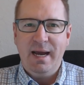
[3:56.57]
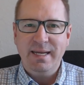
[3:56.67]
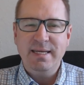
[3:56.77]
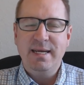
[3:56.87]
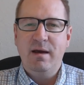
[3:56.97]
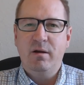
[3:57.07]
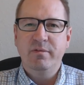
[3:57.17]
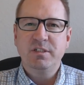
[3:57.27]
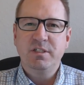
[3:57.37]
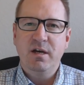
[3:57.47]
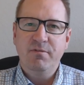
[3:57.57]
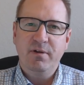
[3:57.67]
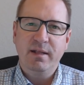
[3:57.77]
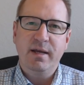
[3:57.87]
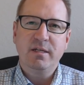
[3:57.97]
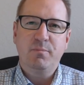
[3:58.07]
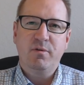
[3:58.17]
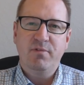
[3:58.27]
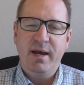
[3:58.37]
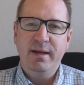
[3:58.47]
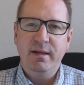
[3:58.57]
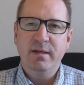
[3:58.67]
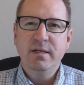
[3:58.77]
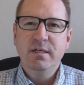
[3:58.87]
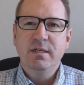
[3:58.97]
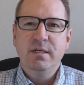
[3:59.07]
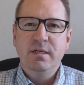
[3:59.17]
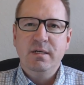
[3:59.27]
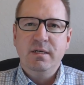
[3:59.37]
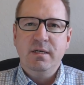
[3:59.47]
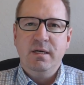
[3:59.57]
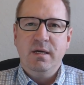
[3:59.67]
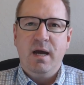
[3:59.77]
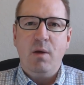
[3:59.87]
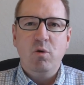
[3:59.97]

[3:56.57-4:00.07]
I geek out on this stuff and I like to provide it. I